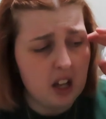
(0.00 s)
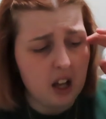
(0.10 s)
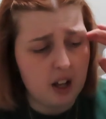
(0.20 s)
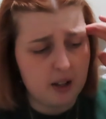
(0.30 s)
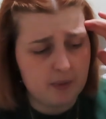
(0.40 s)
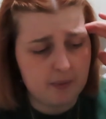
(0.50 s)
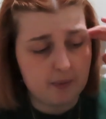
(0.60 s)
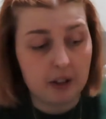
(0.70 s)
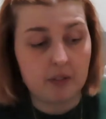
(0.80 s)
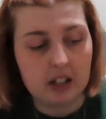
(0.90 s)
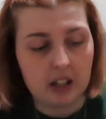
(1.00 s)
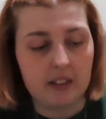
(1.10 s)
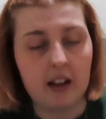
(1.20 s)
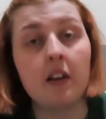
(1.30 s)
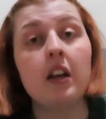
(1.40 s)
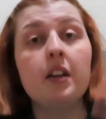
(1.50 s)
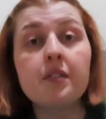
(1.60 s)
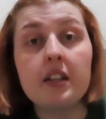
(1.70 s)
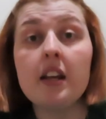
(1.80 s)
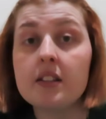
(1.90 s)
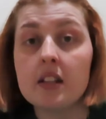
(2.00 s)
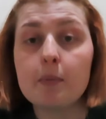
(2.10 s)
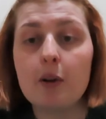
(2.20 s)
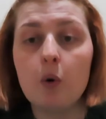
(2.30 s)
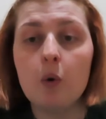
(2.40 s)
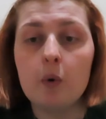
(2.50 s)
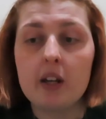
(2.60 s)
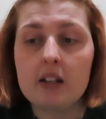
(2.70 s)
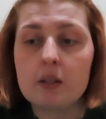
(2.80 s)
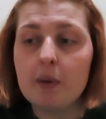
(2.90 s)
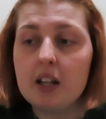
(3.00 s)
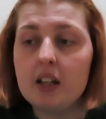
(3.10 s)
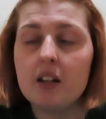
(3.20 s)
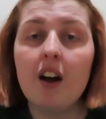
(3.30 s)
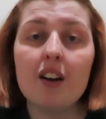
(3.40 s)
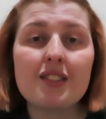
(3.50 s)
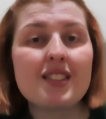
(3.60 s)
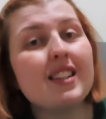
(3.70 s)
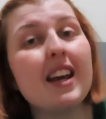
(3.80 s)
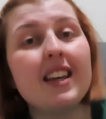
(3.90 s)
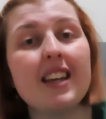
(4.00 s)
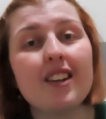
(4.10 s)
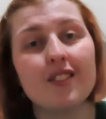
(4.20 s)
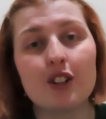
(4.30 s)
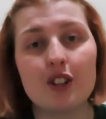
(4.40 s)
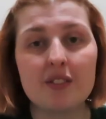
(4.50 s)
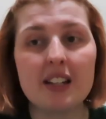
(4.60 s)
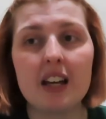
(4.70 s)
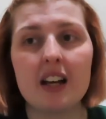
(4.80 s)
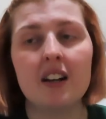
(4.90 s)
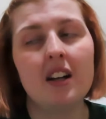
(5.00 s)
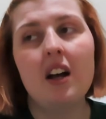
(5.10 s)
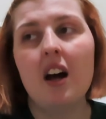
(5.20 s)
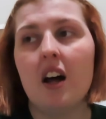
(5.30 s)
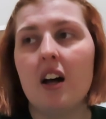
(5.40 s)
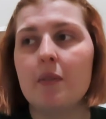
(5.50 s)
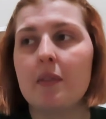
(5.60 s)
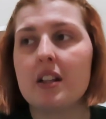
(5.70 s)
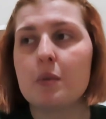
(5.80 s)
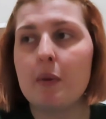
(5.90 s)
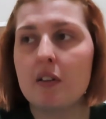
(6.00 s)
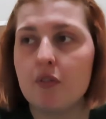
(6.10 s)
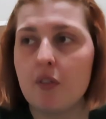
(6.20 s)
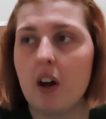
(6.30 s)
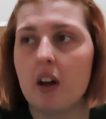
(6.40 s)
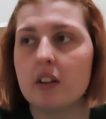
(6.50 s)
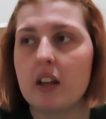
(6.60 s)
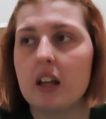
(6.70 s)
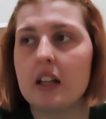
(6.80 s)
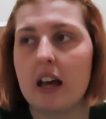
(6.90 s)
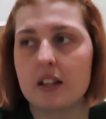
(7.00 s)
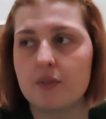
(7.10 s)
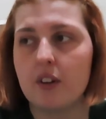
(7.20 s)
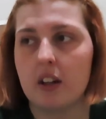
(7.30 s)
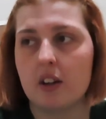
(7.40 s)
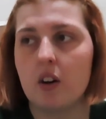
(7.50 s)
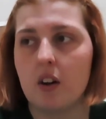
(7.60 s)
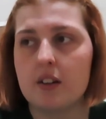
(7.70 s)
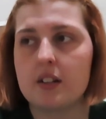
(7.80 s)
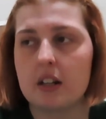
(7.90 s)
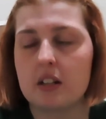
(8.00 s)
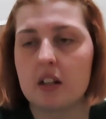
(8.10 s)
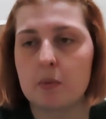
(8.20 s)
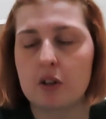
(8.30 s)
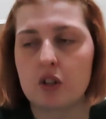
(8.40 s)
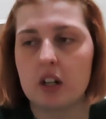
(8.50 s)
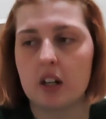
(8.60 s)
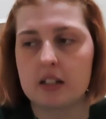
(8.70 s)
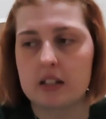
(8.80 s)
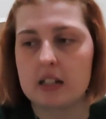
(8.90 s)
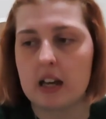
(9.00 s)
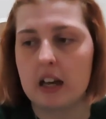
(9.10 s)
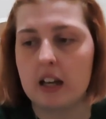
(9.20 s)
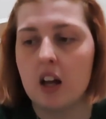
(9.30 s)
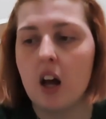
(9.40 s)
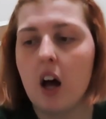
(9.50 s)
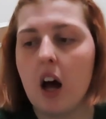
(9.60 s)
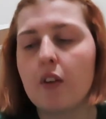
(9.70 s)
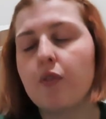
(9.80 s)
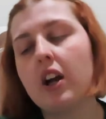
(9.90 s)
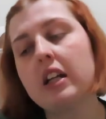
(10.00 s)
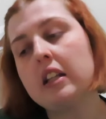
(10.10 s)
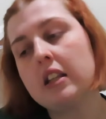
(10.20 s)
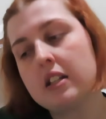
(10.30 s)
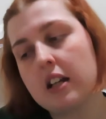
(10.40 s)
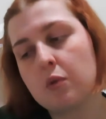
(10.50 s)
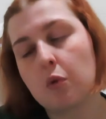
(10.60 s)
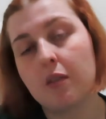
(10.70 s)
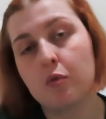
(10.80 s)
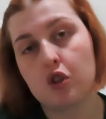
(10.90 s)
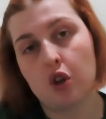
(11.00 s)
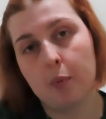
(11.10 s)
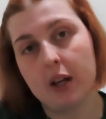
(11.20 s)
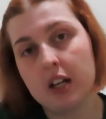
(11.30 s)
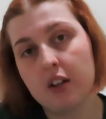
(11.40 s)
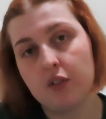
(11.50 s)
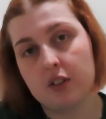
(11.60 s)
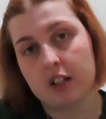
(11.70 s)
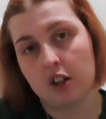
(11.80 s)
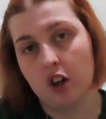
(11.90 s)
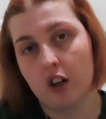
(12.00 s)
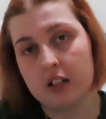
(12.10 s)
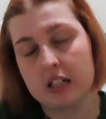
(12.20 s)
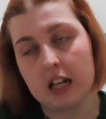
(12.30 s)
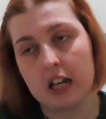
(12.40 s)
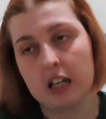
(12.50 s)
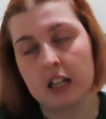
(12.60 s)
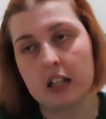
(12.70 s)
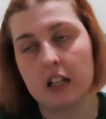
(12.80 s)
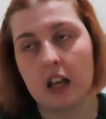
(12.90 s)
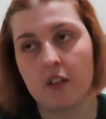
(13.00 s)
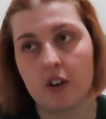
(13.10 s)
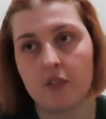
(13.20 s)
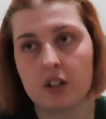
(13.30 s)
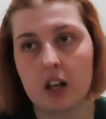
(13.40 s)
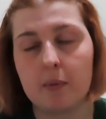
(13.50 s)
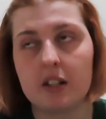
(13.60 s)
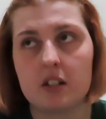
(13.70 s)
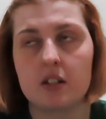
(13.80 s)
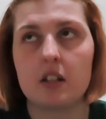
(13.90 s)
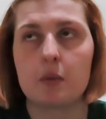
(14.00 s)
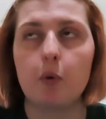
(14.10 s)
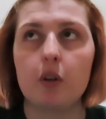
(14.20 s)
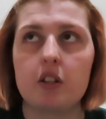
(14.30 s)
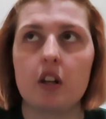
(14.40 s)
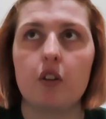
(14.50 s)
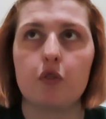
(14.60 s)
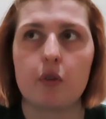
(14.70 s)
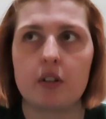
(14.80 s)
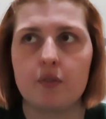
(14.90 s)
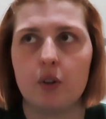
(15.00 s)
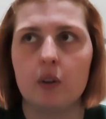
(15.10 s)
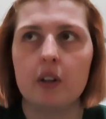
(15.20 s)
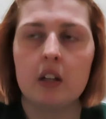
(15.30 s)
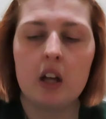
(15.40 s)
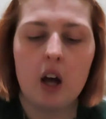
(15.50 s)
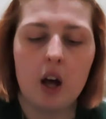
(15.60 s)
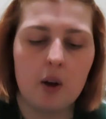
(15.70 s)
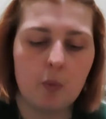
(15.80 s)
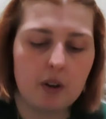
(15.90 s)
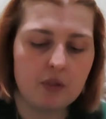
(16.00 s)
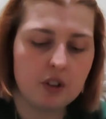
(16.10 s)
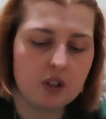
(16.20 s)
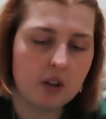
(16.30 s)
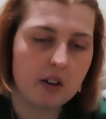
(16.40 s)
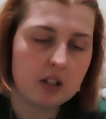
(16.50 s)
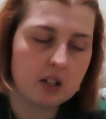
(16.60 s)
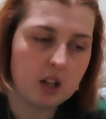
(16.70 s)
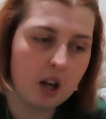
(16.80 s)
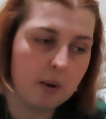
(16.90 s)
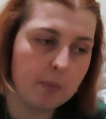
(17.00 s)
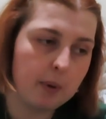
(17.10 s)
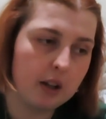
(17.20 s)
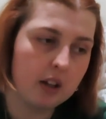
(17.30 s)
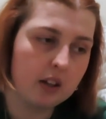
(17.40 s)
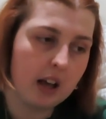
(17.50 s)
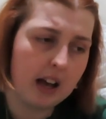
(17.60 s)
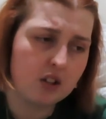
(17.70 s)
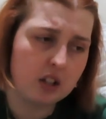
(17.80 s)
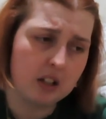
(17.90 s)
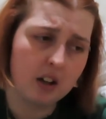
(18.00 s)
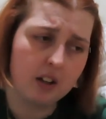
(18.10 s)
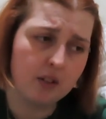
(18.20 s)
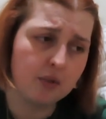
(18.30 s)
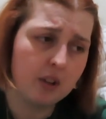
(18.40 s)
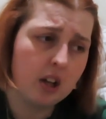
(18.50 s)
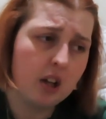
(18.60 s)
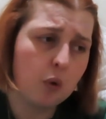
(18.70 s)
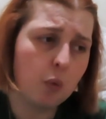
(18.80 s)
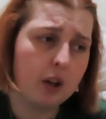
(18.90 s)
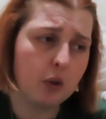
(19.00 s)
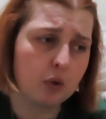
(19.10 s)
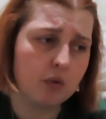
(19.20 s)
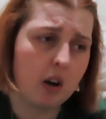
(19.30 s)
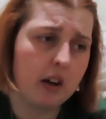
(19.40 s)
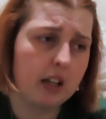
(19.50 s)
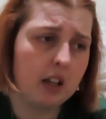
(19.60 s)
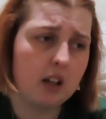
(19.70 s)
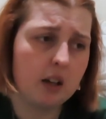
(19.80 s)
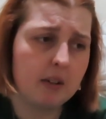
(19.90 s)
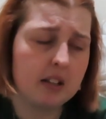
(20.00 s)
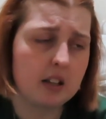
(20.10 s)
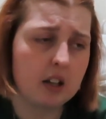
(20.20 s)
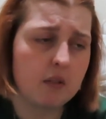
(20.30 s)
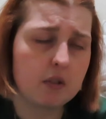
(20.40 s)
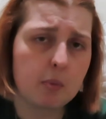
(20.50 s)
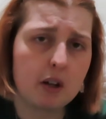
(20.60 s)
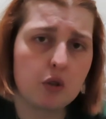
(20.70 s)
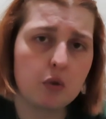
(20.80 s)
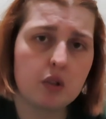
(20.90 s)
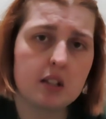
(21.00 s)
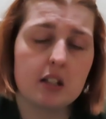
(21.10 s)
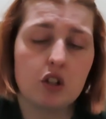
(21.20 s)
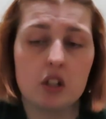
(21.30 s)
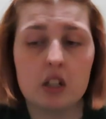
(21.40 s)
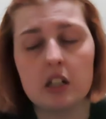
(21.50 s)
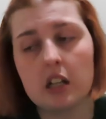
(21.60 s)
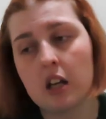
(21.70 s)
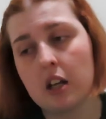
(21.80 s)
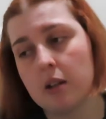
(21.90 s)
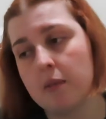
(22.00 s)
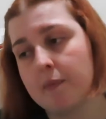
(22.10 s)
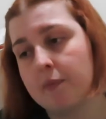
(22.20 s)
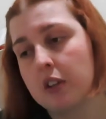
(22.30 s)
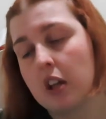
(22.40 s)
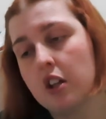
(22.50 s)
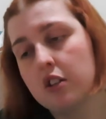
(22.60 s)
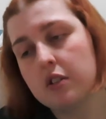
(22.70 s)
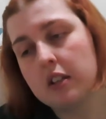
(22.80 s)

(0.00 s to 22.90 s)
But I really like that. So yes, that's my haul, and that's my last day here in Korea. It's been fun. It has felt like a holiday, especially like today. I find that the days where I'm shopping, it feels like a holiday, and then every other day. I mean, this morning started off stressful, waiting for the director to come, but that actually kind of went all right. He's like, I respect your decision. So